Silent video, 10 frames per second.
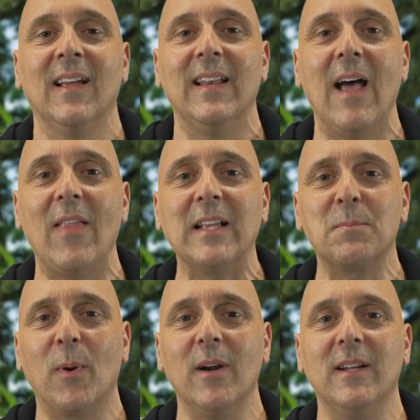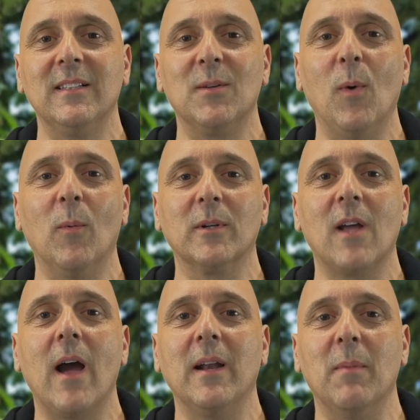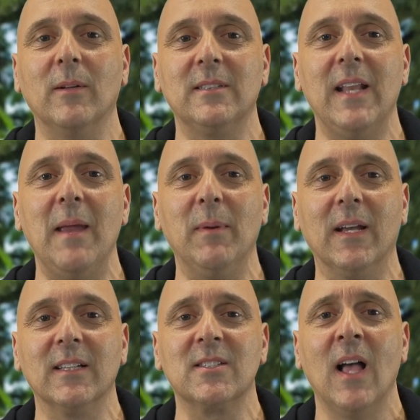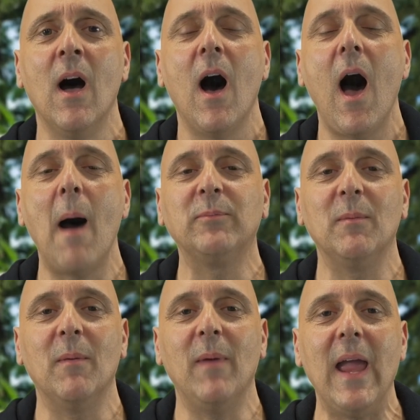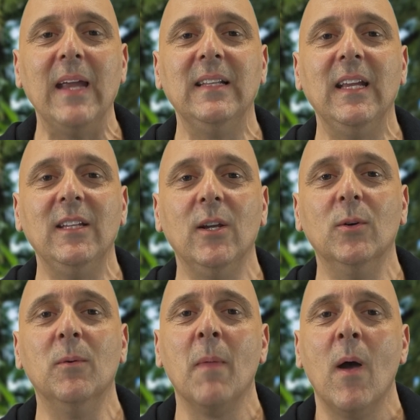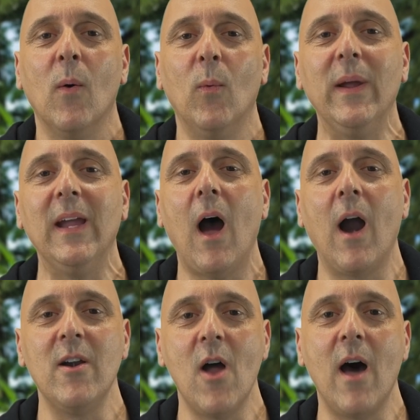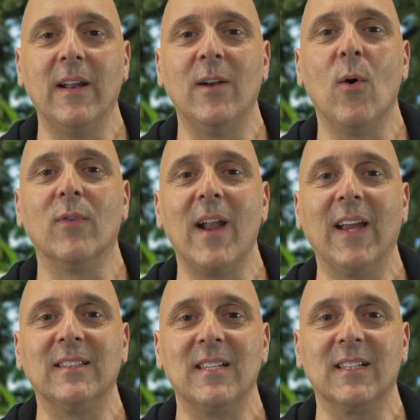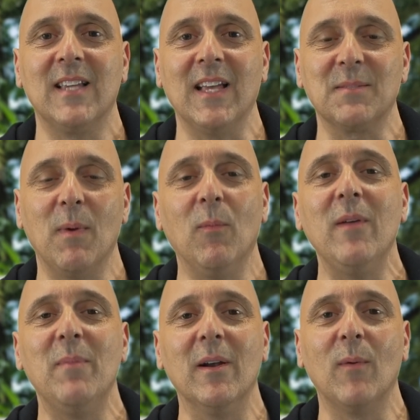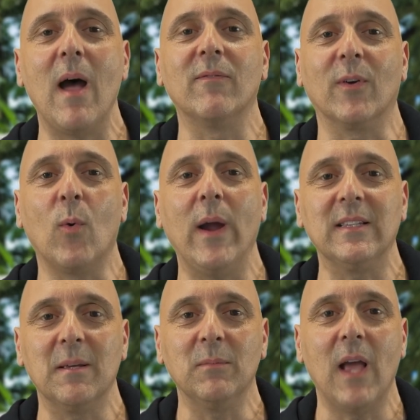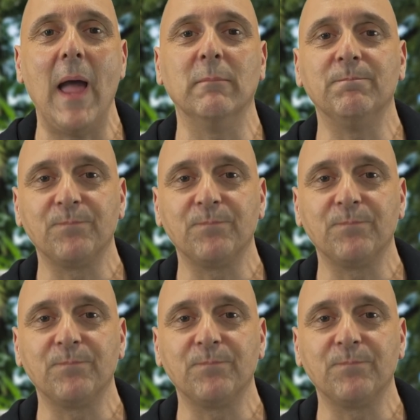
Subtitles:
Now that's pertinent to what we're talking about today, because Optimum ADU, we are not an overnight success, but we've been around for quite some time